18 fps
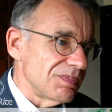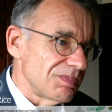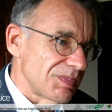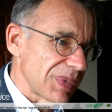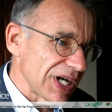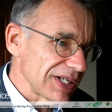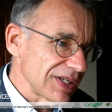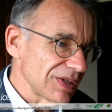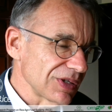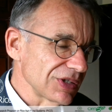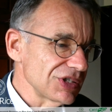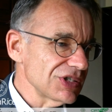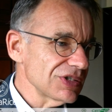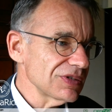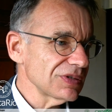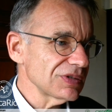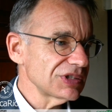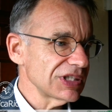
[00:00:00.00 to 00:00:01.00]

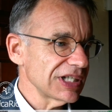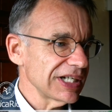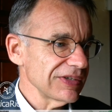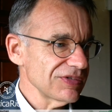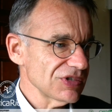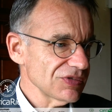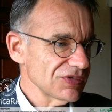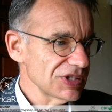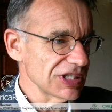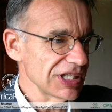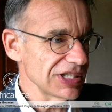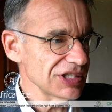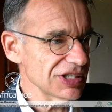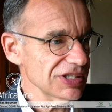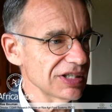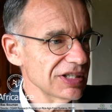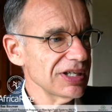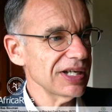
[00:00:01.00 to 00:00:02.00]
biological drives of
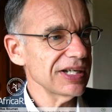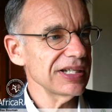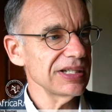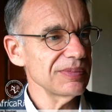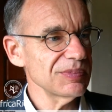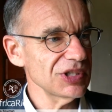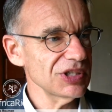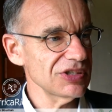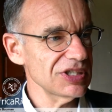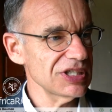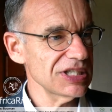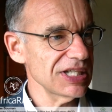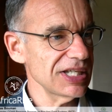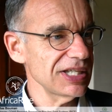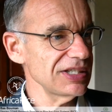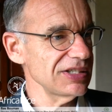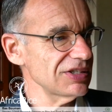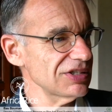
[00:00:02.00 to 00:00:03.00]
change, climate
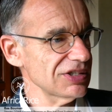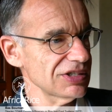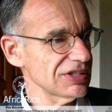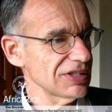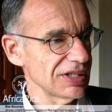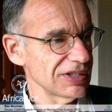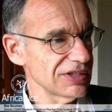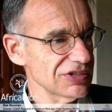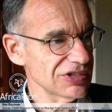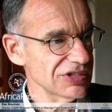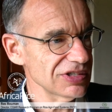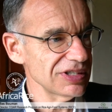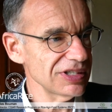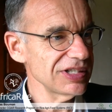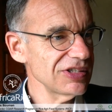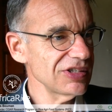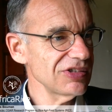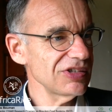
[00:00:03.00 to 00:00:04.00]
change,
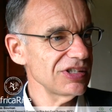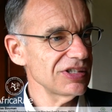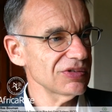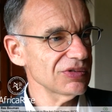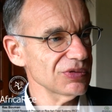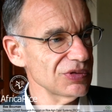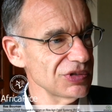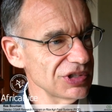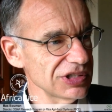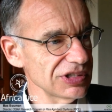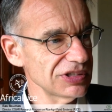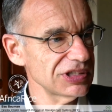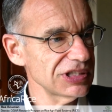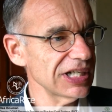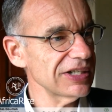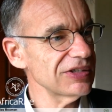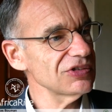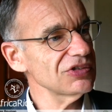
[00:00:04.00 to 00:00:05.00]
salinity intrusion,
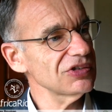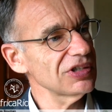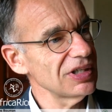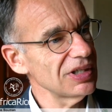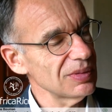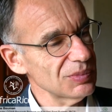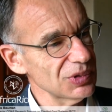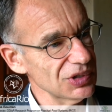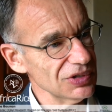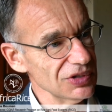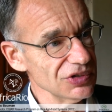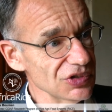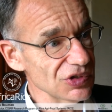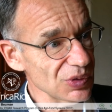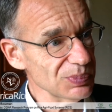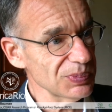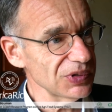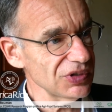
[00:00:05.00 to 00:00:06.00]
drought, but also
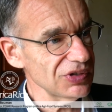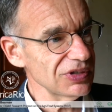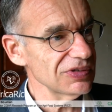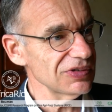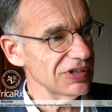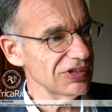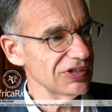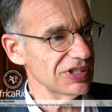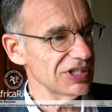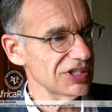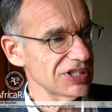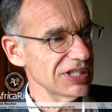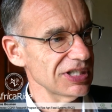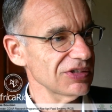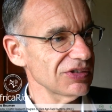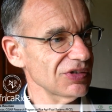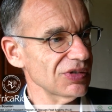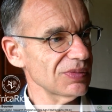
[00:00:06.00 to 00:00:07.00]
opportunities
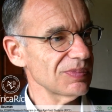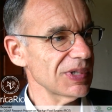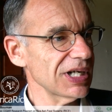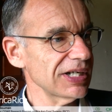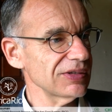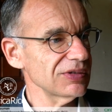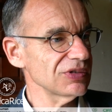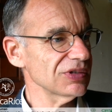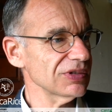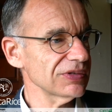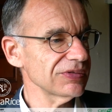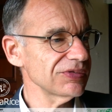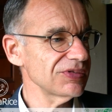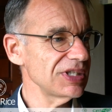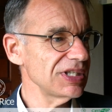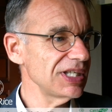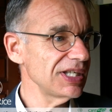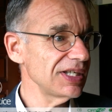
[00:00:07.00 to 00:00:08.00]
that come out of
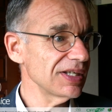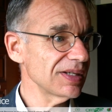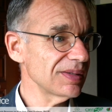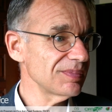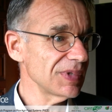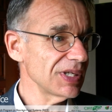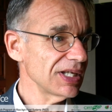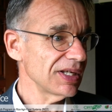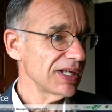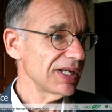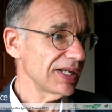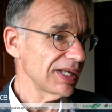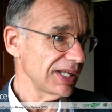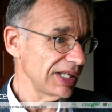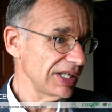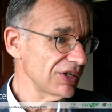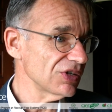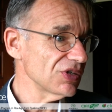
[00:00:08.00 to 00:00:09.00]
the
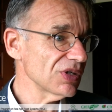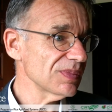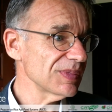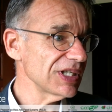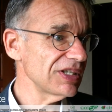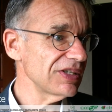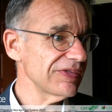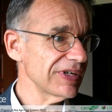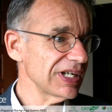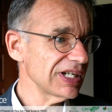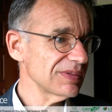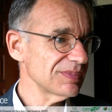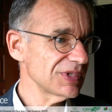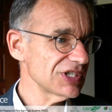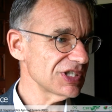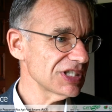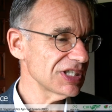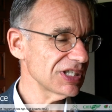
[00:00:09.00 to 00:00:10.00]
economic
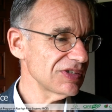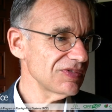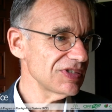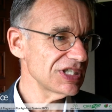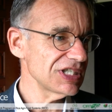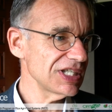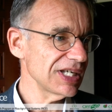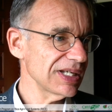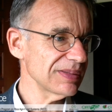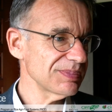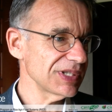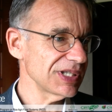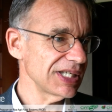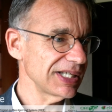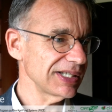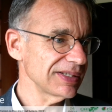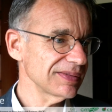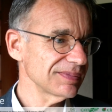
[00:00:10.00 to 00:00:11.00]
developments that we see happening.